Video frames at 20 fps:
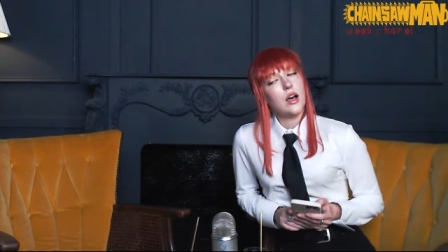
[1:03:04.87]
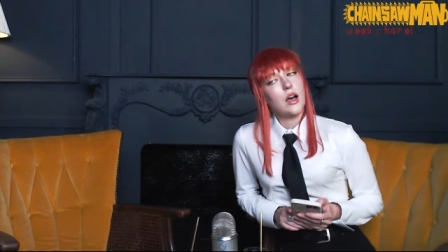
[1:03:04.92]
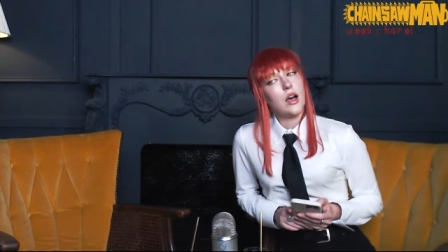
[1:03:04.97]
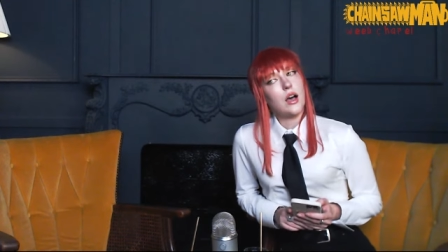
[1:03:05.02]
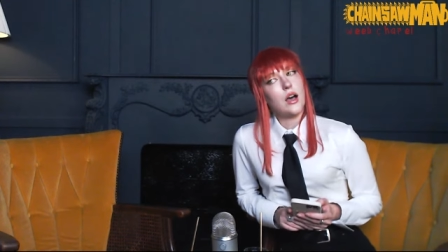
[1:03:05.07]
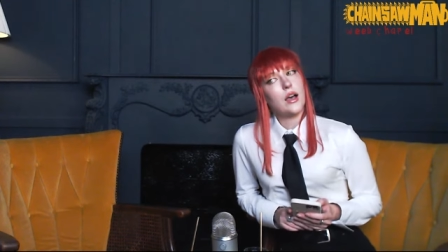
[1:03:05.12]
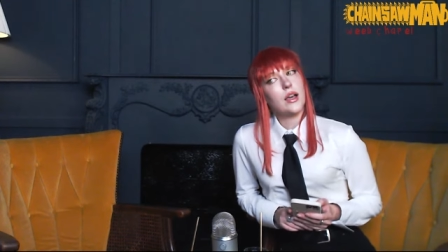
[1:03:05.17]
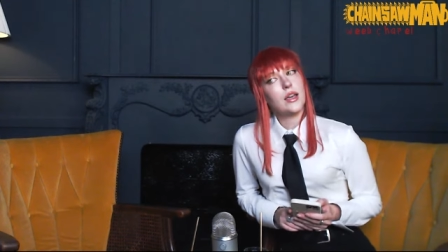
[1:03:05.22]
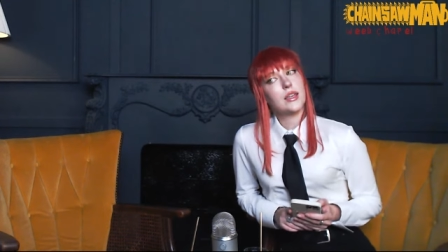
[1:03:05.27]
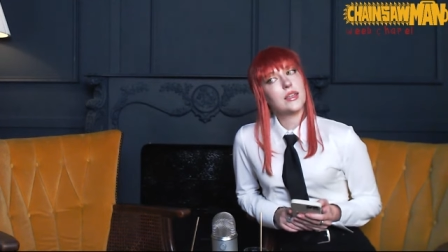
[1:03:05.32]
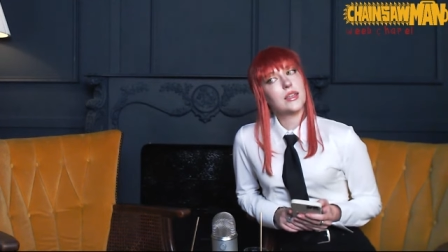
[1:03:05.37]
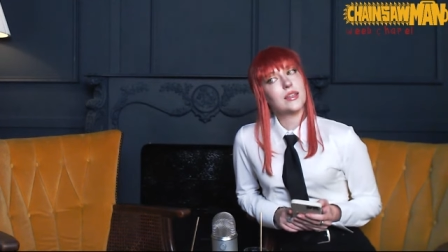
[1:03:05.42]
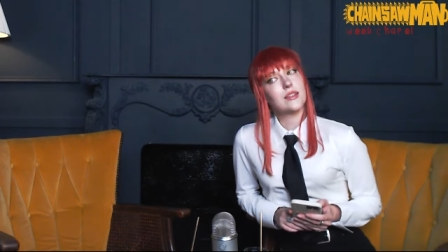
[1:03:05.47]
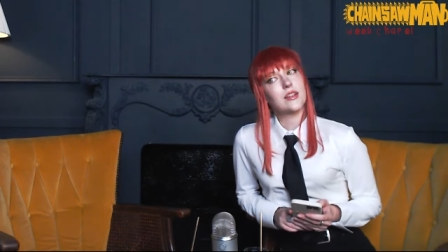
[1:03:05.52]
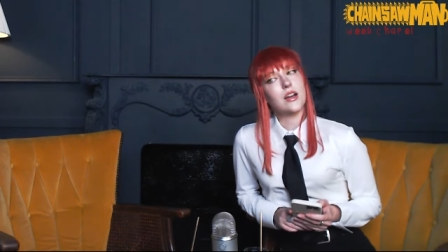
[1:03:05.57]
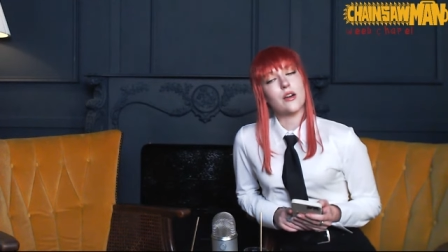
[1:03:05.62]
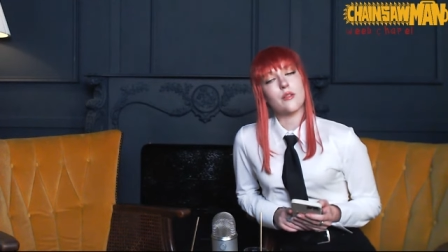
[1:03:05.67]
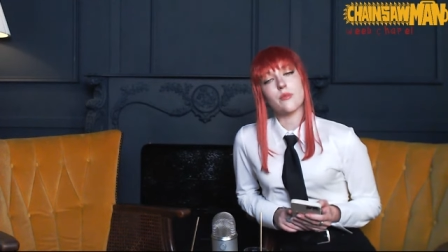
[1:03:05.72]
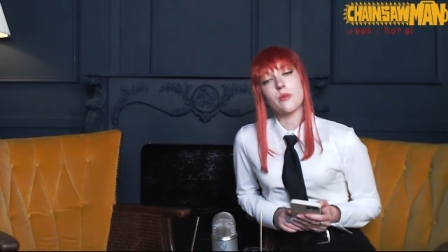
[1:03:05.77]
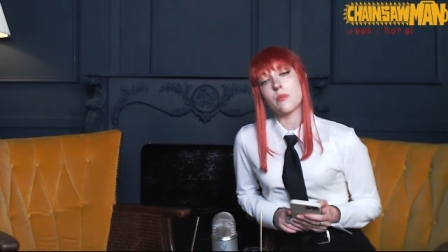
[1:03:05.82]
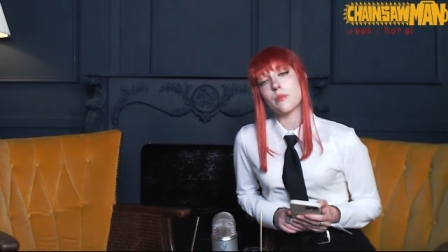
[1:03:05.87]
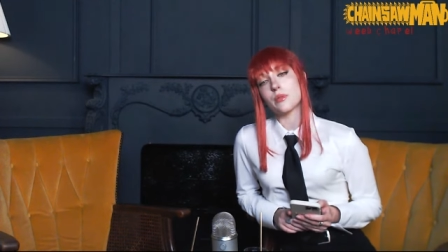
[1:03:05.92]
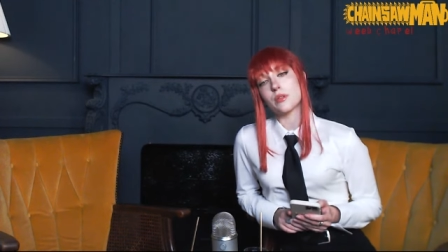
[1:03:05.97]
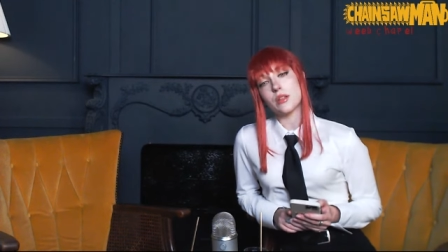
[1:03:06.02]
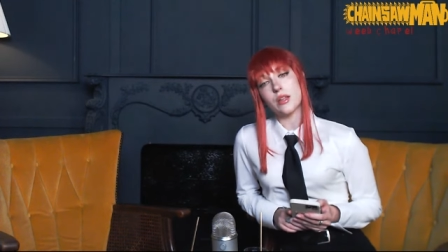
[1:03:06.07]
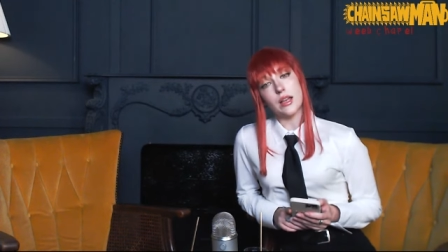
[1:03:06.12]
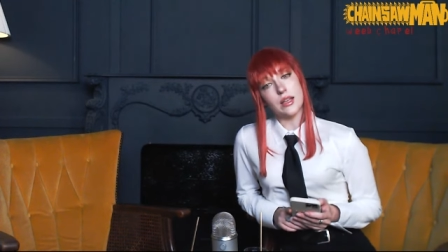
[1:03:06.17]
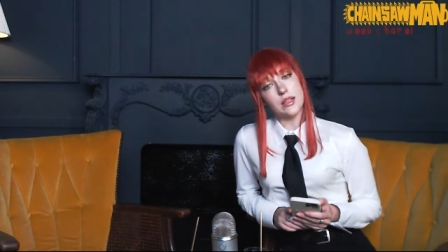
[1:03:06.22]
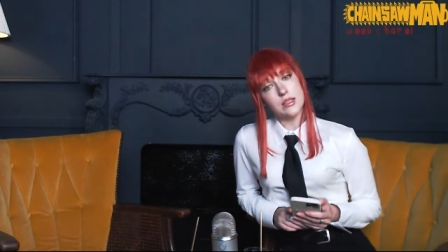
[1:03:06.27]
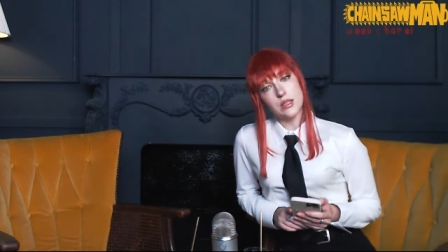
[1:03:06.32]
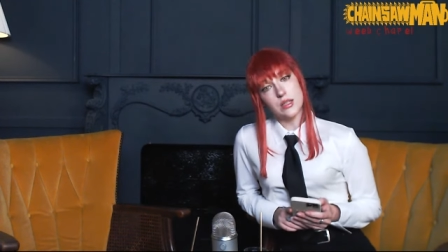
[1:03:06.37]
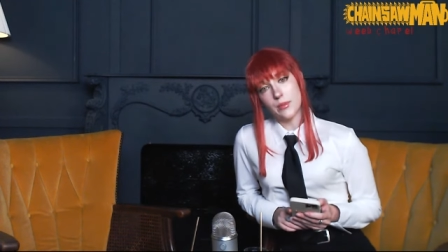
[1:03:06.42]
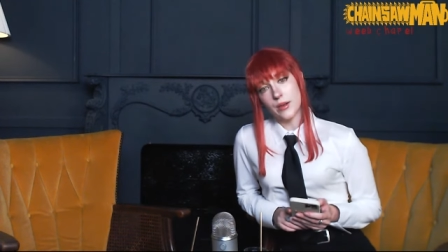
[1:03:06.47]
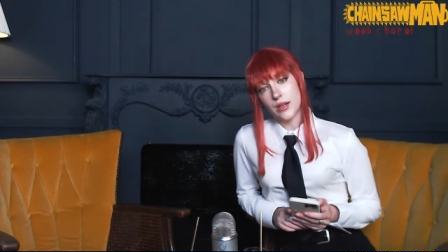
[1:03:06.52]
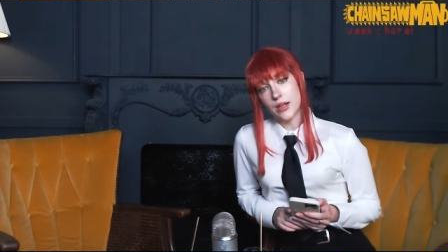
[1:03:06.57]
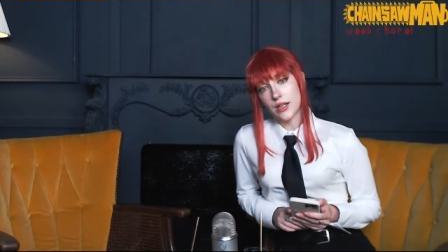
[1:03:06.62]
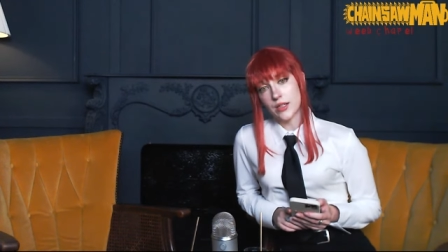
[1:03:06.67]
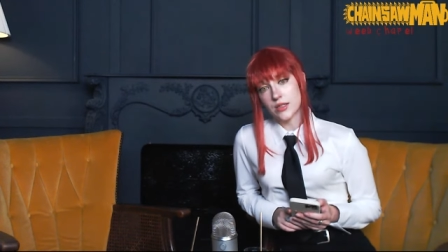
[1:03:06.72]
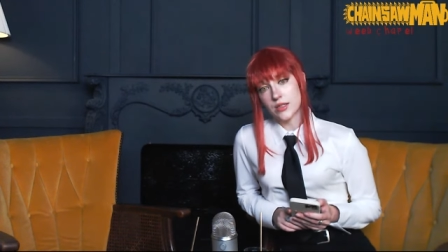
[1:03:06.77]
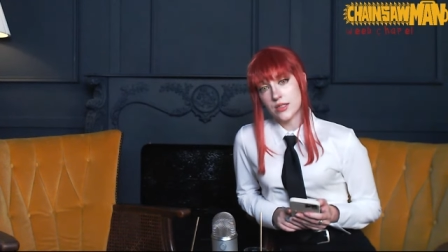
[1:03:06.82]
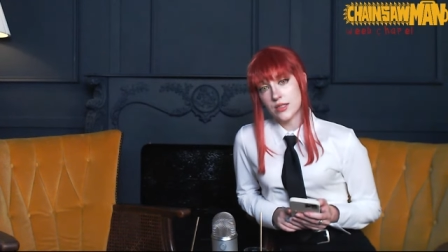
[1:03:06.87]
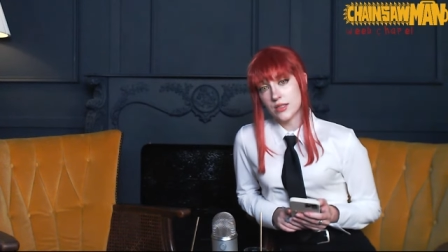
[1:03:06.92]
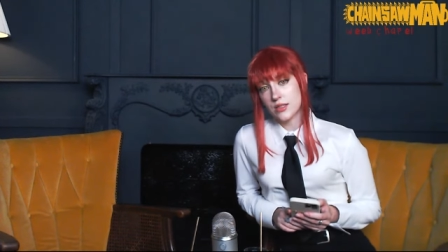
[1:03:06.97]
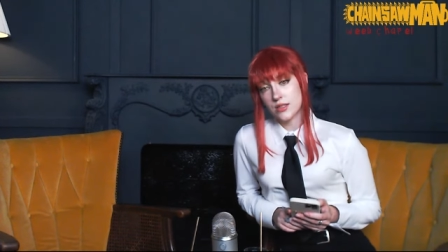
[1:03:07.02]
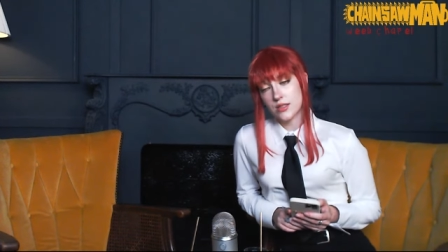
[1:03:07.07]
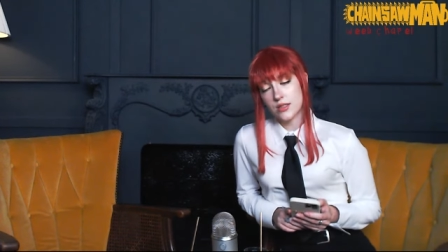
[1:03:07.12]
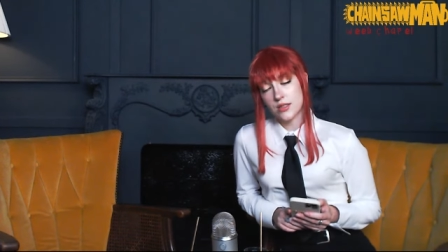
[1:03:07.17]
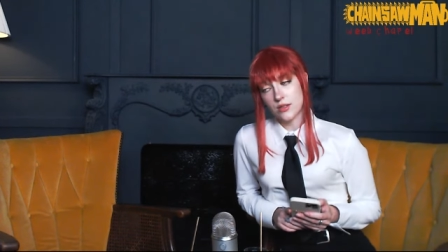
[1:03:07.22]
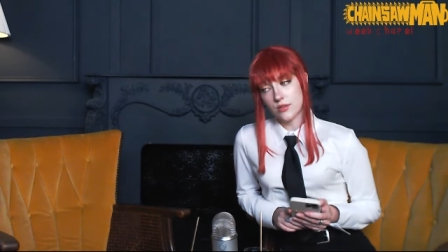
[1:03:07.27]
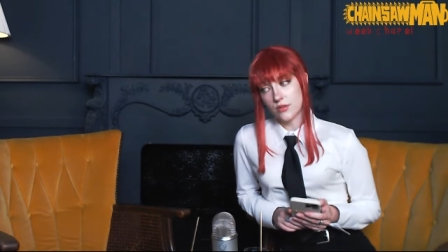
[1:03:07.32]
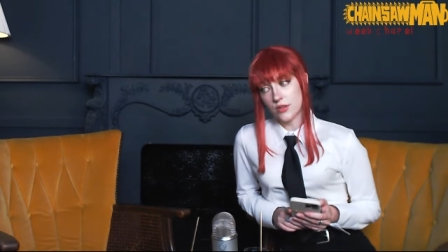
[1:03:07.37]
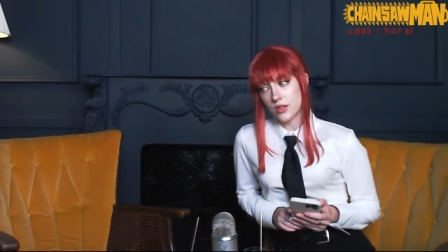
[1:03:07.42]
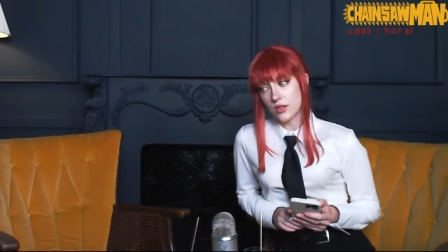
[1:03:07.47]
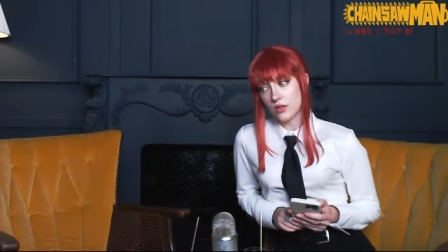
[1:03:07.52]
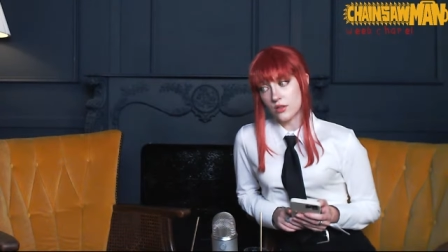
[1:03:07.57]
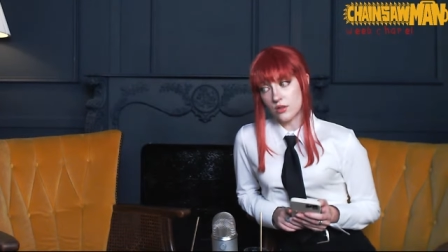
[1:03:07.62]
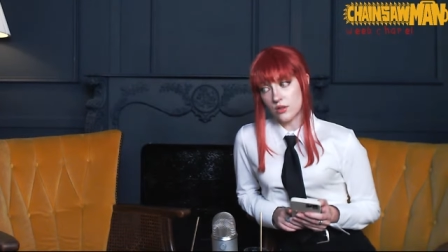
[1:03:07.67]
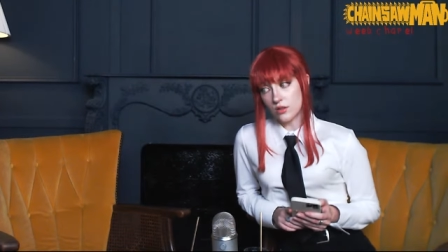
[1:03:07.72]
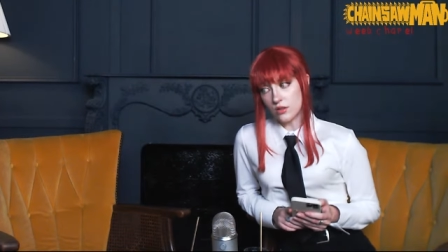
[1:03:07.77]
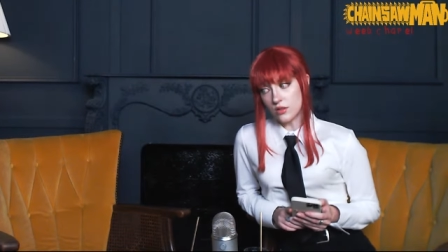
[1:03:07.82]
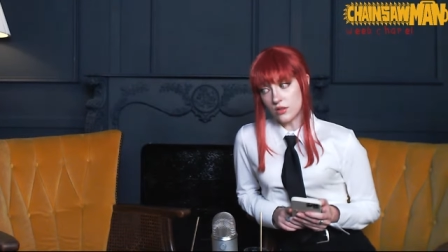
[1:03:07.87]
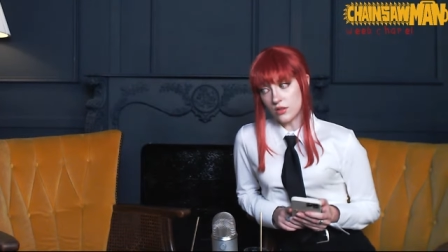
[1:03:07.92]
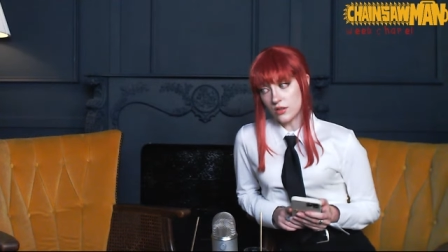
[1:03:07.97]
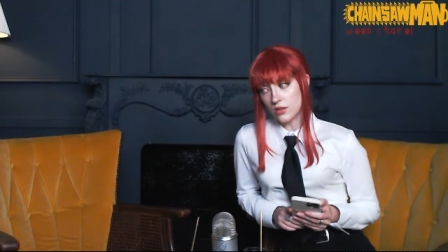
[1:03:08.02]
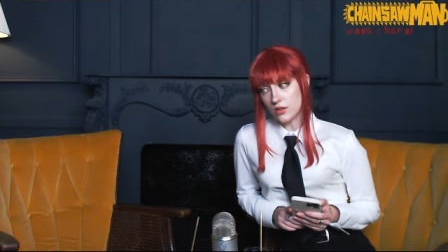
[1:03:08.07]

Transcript: I cannot remember the last time I had cereal.